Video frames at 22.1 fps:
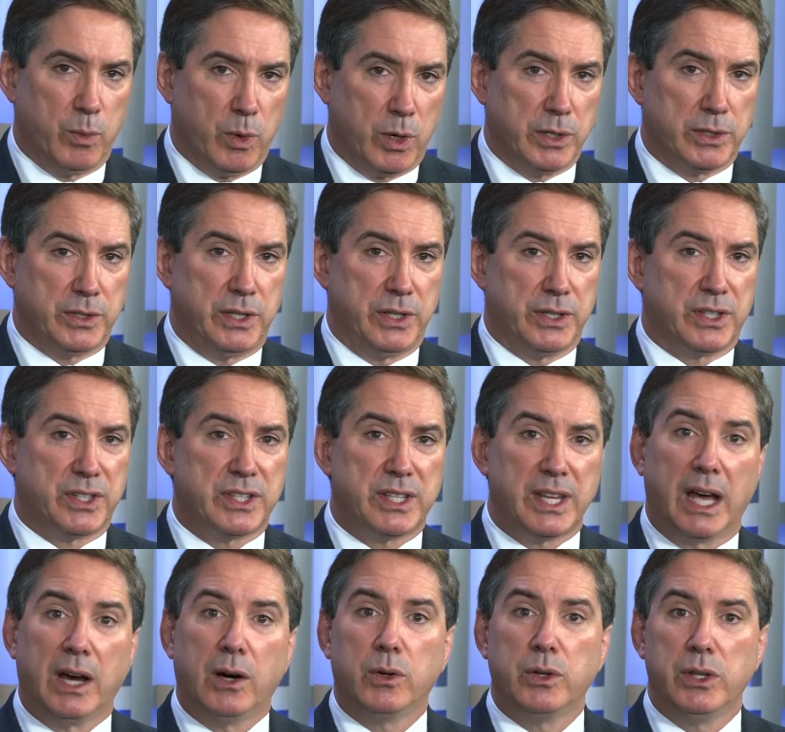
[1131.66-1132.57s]
were to
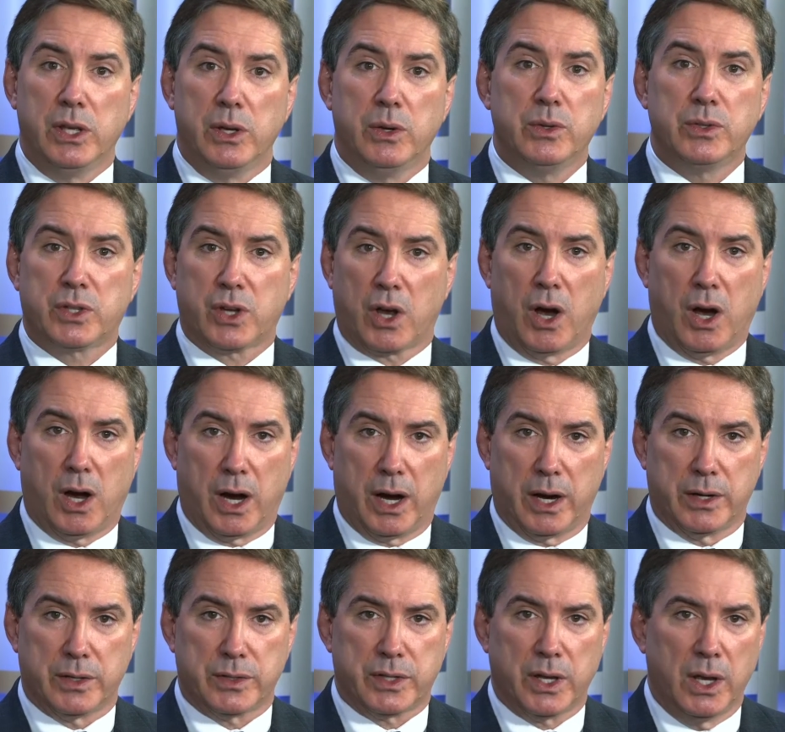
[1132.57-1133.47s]
sell used
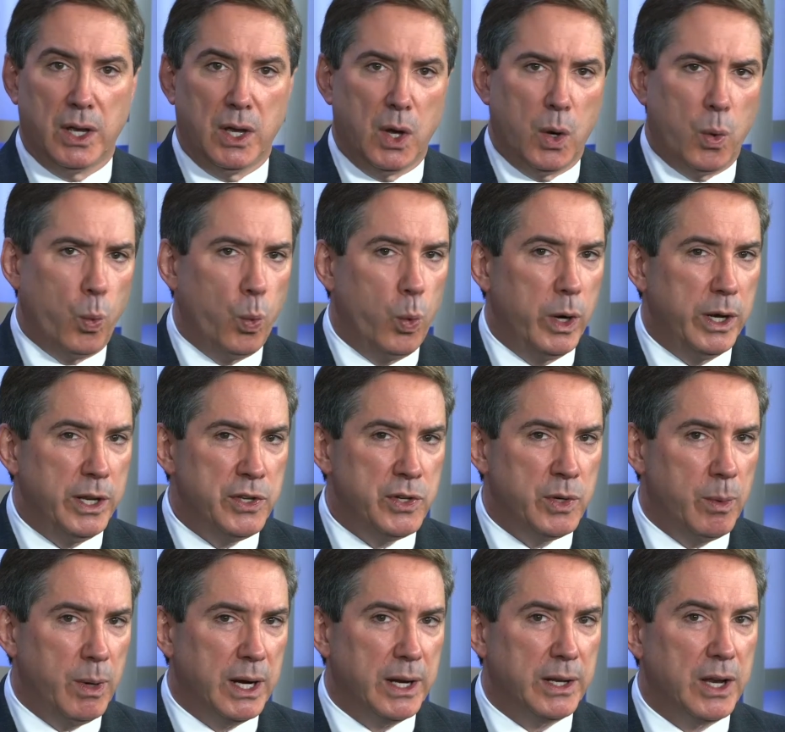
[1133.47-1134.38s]
cars? Wouldn't you
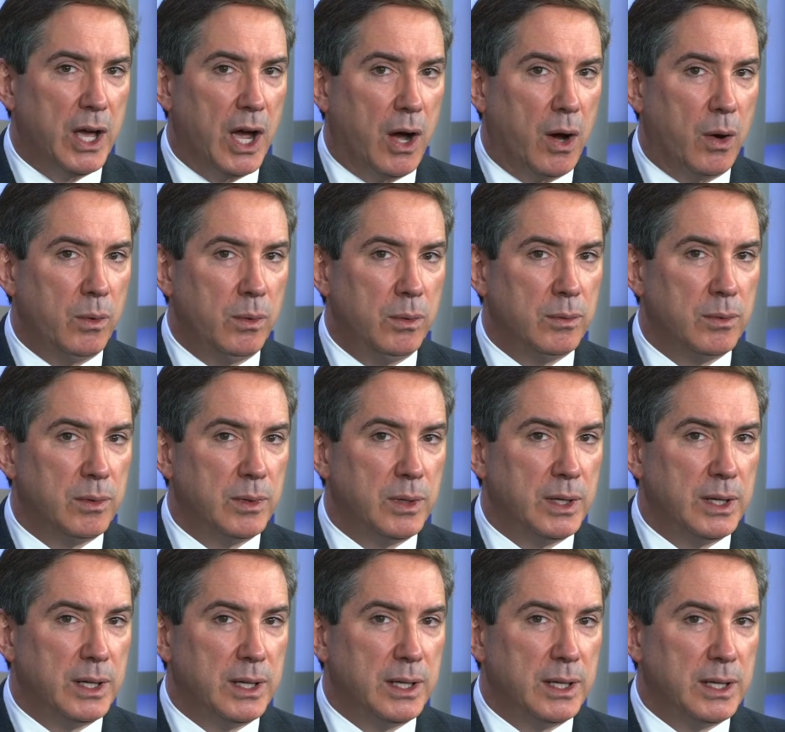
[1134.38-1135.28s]
want to know
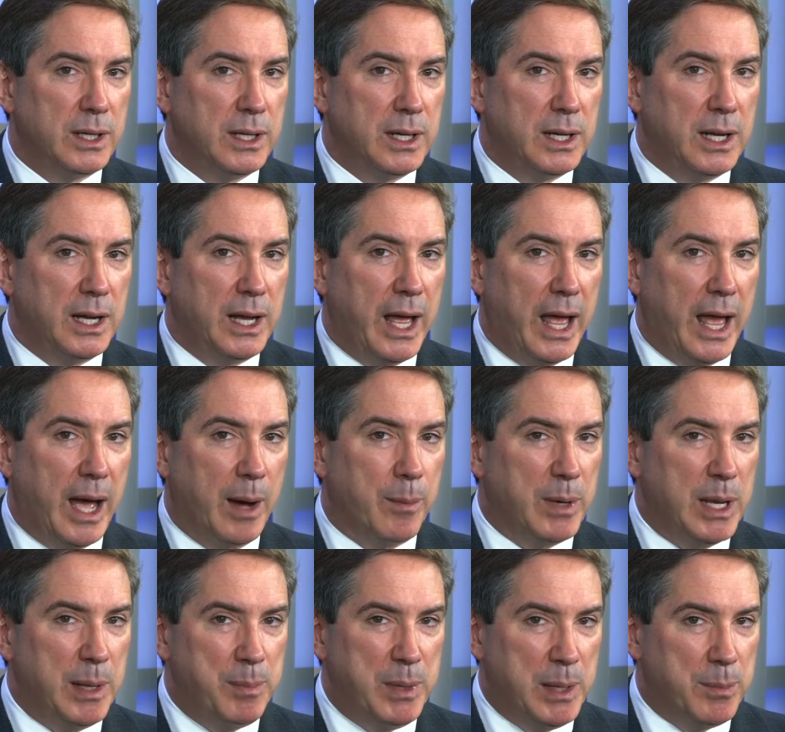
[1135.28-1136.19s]
how
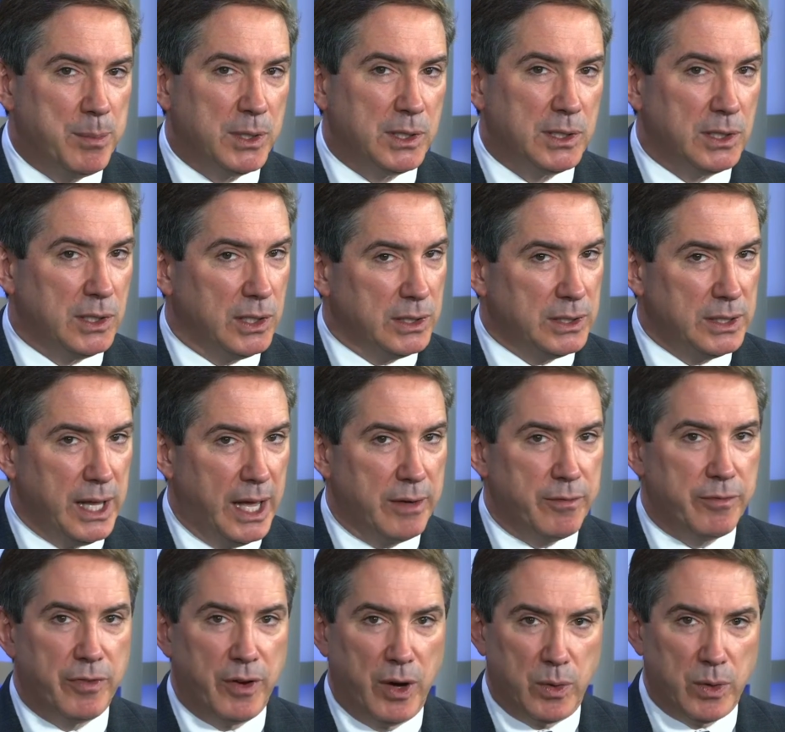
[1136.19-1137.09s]
many people looked at
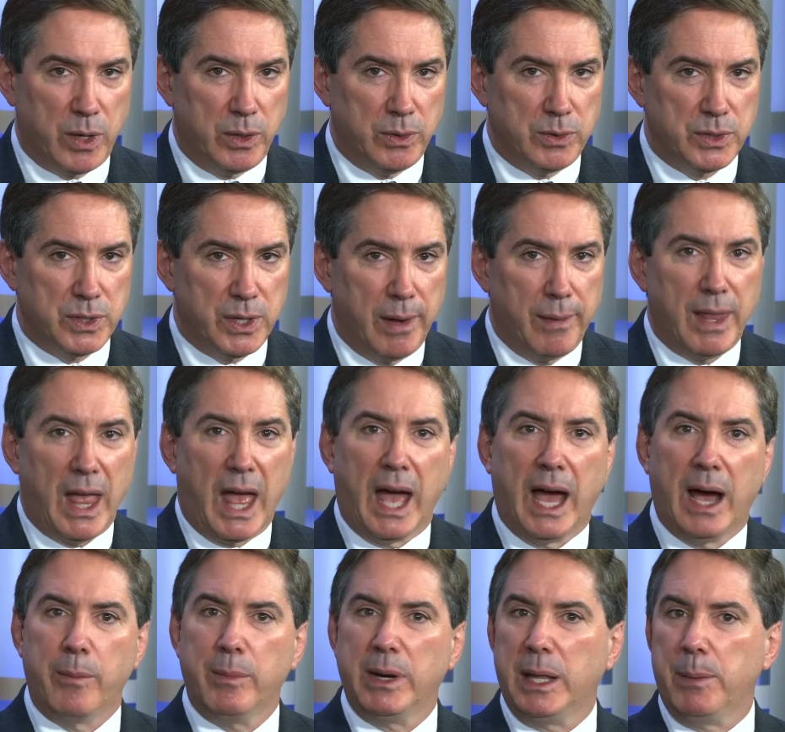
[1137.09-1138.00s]
photos?
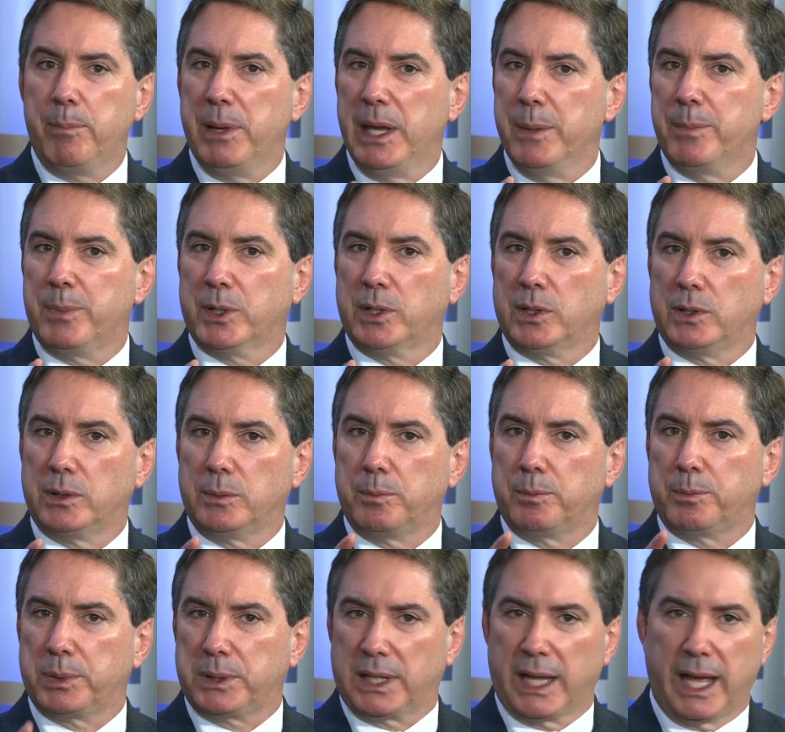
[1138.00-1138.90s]
How many people
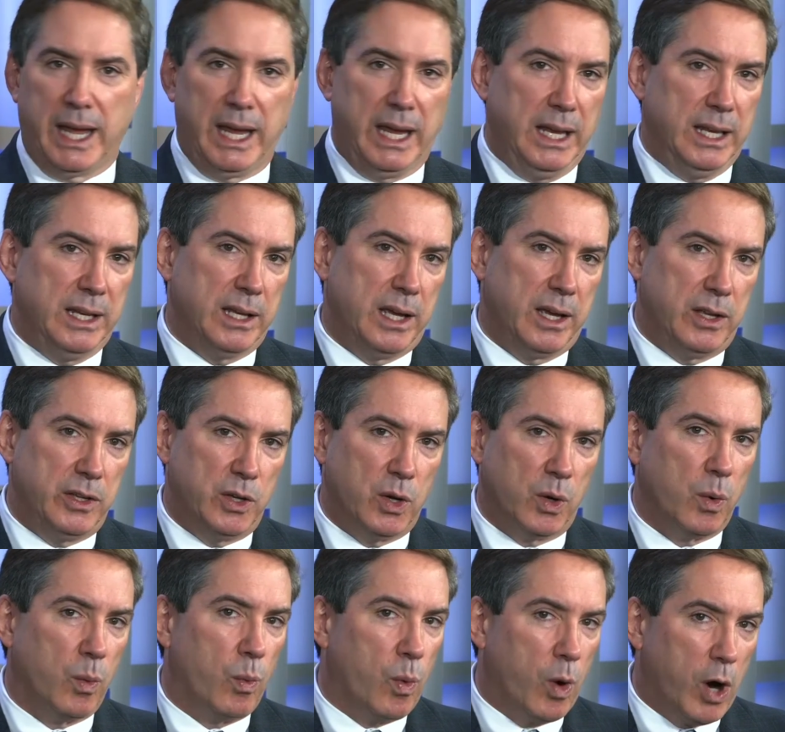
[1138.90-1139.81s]
played
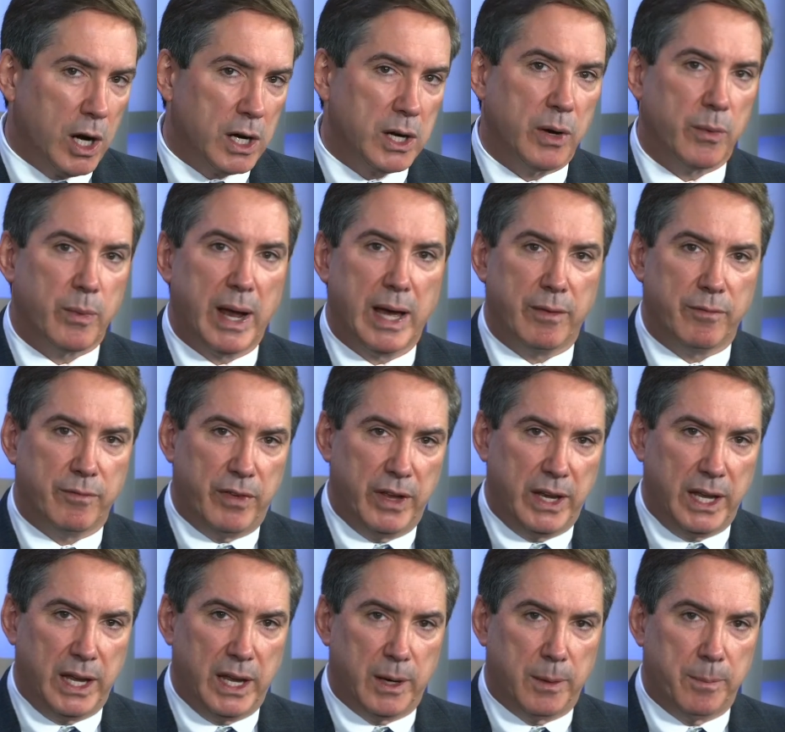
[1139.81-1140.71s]
your walk-around
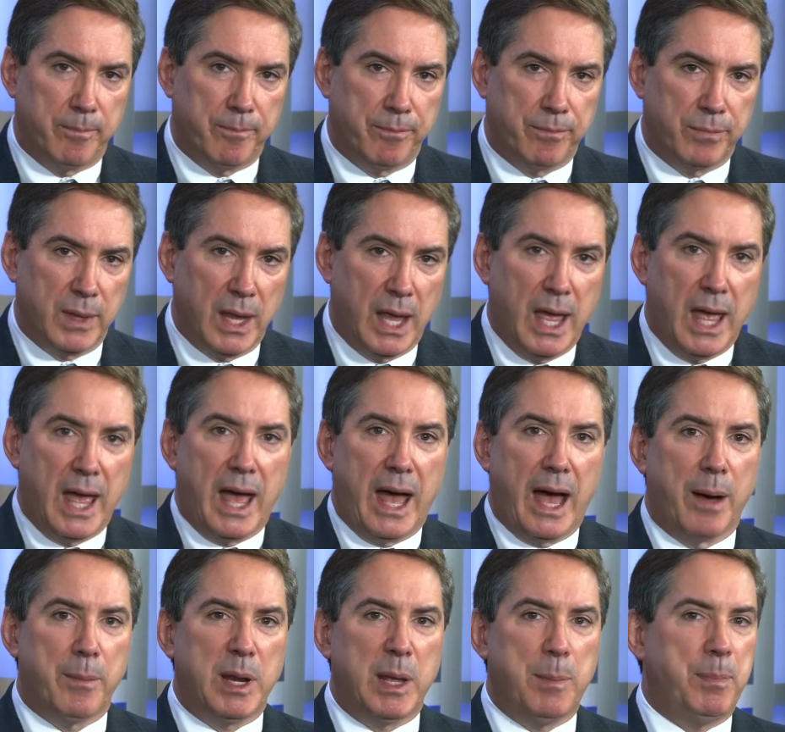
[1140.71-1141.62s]
video?
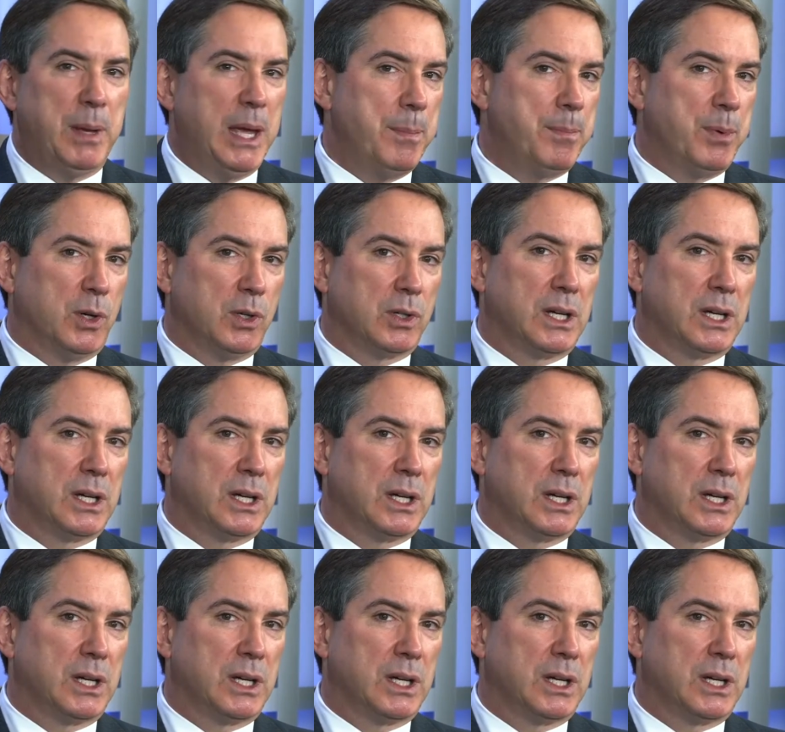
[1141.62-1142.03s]
How many people